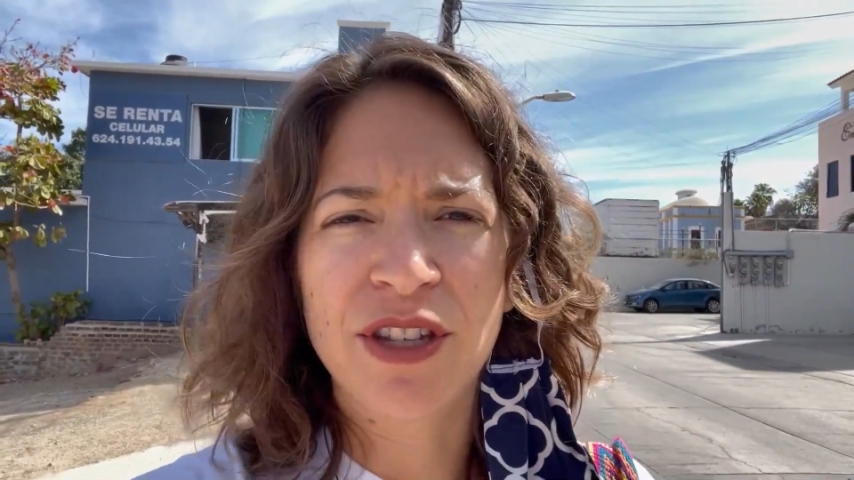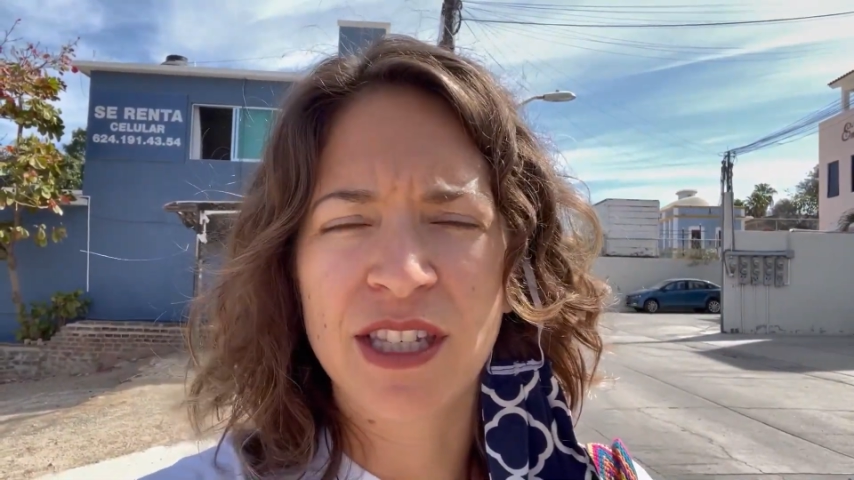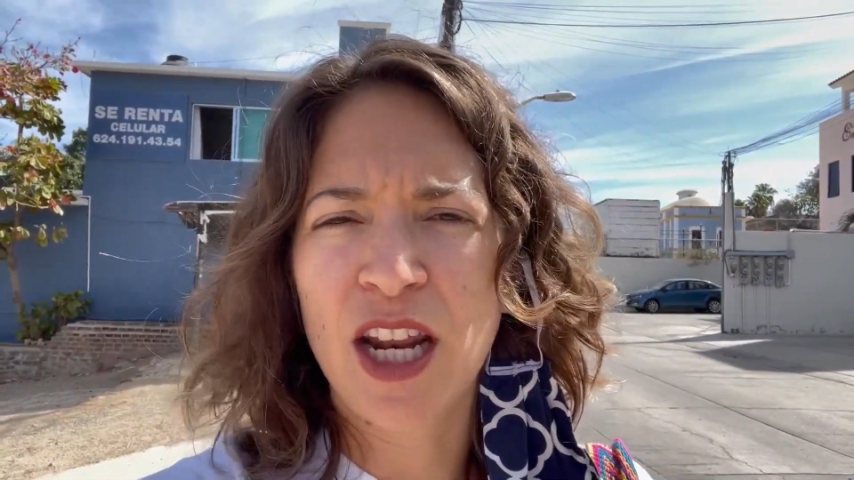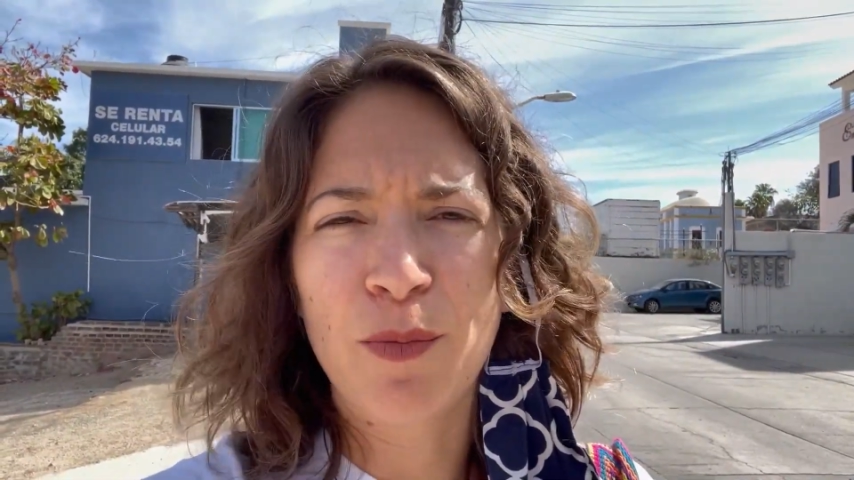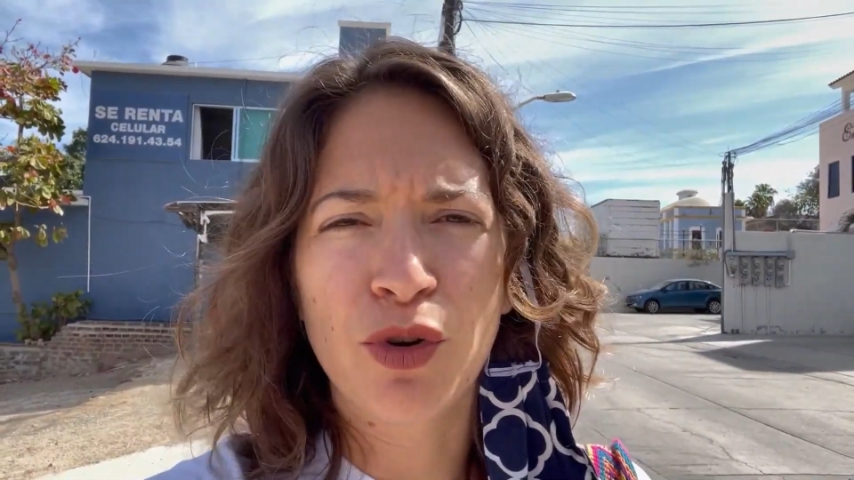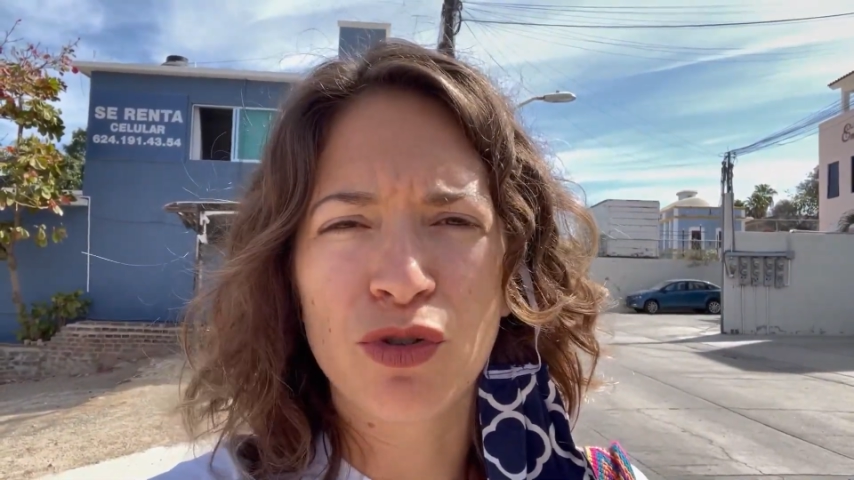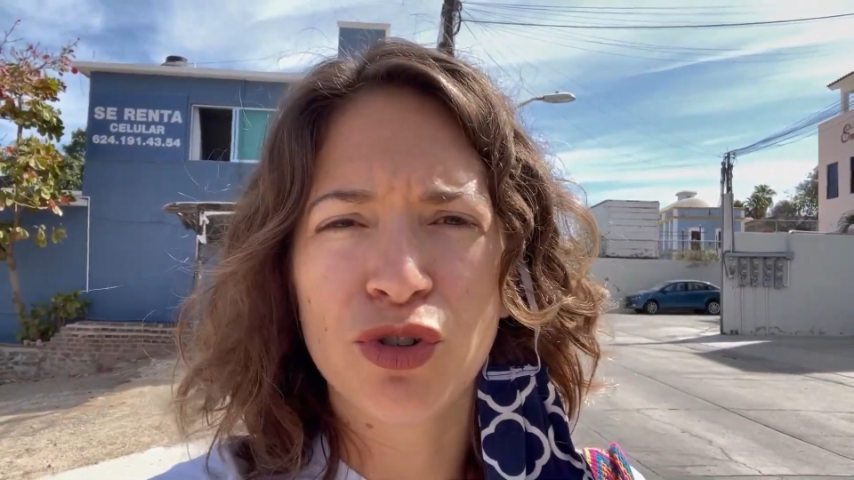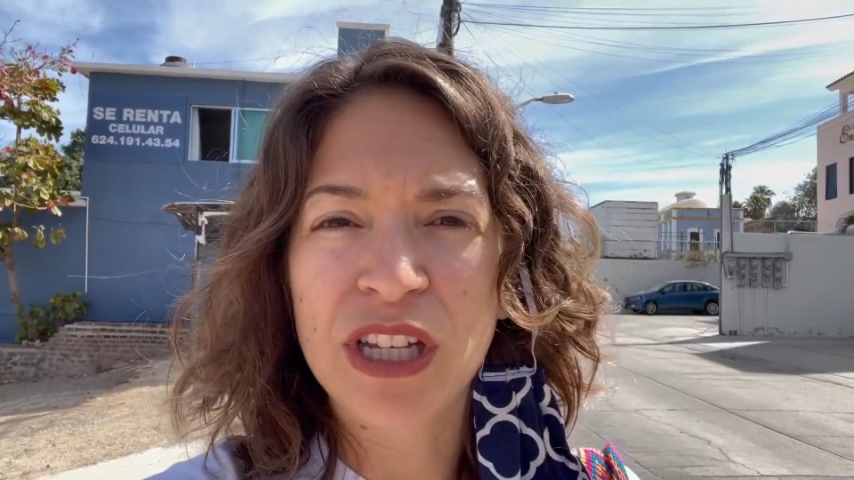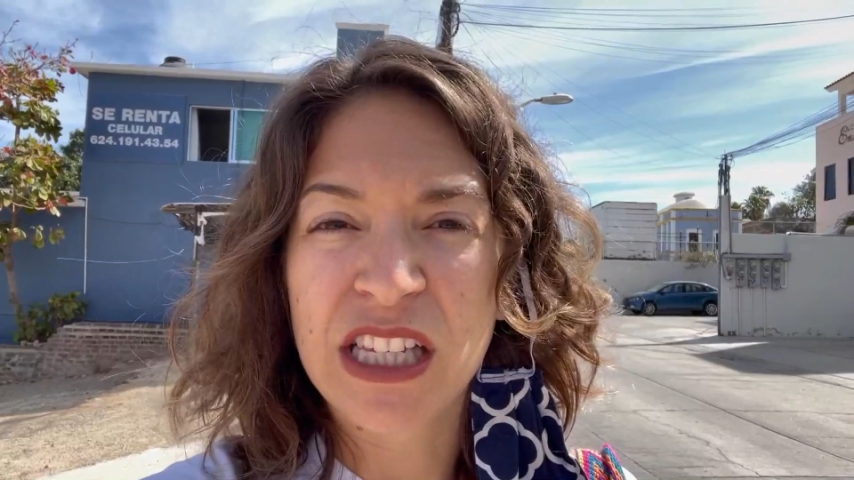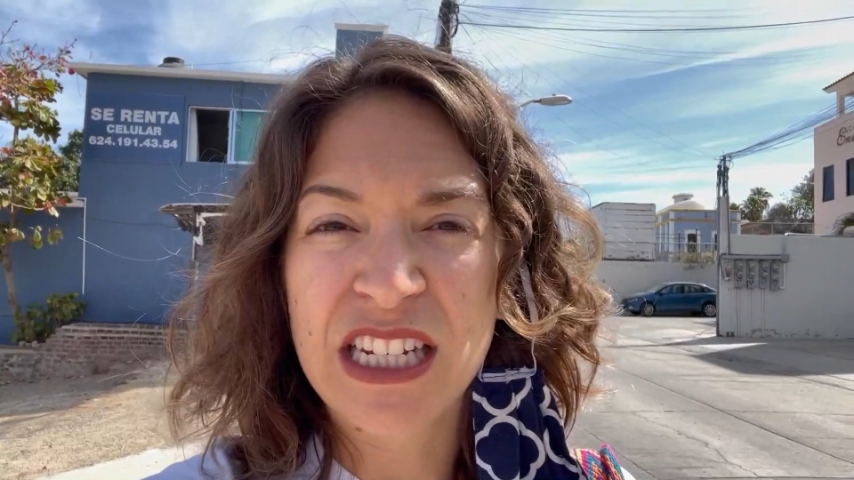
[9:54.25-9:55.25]
to set up your own
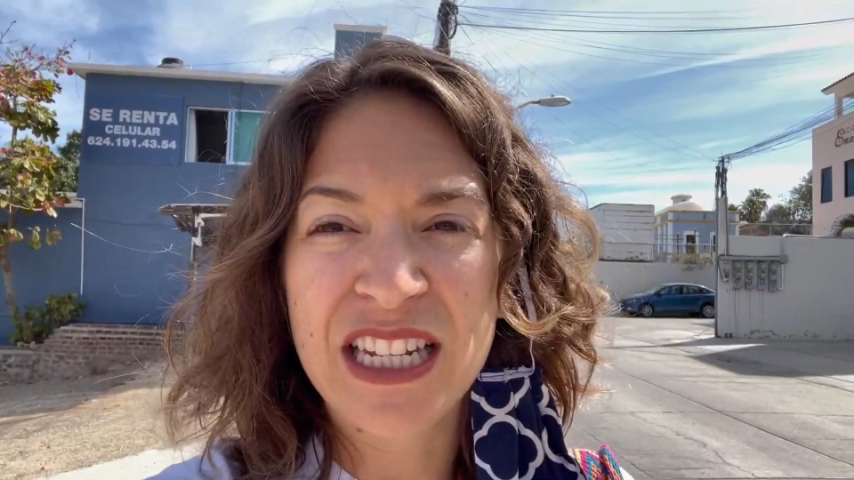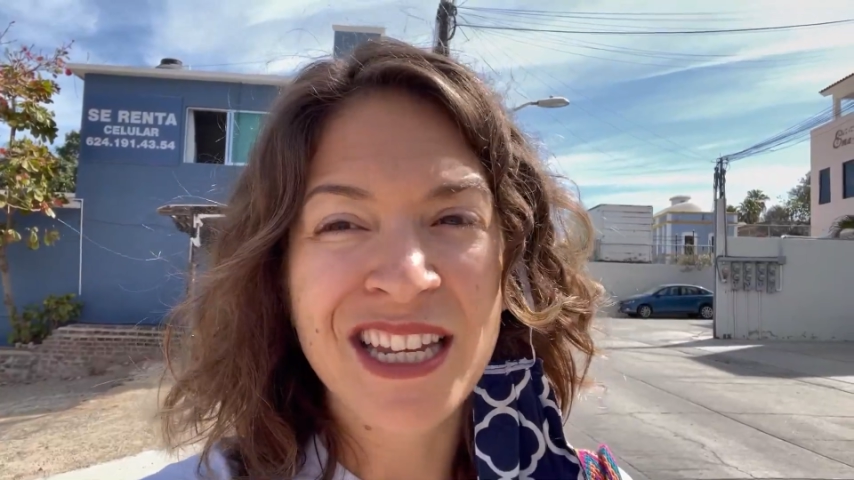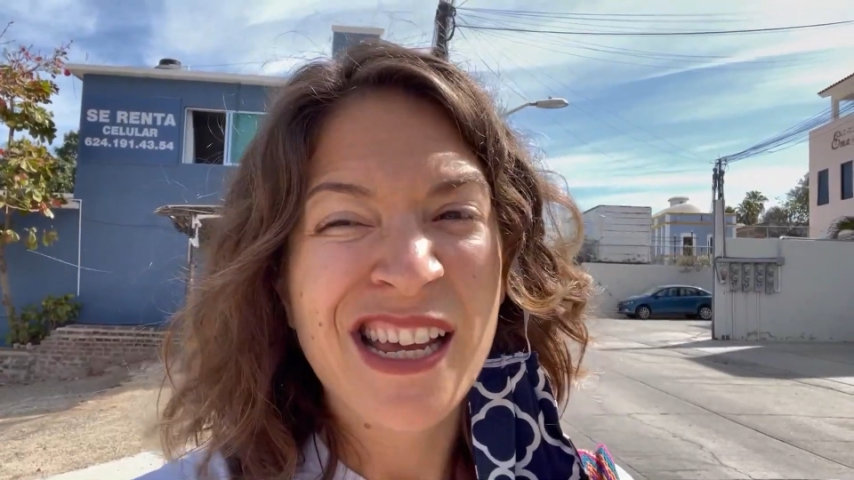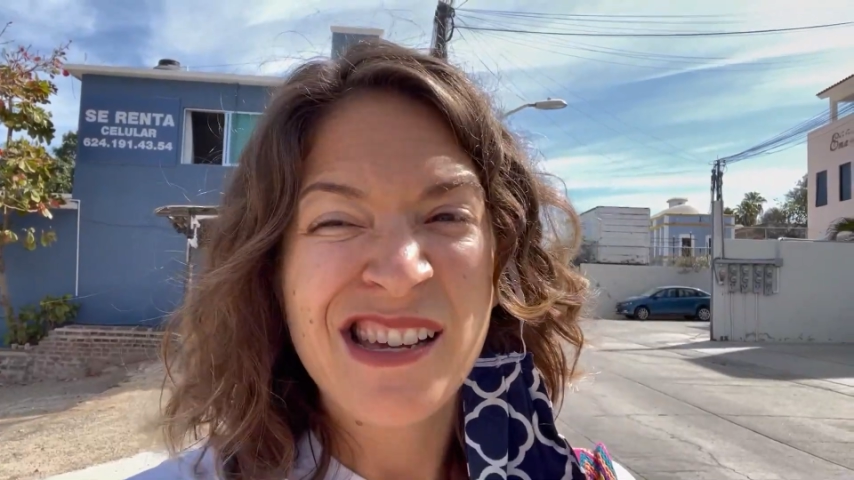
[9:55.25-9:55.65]
utilities,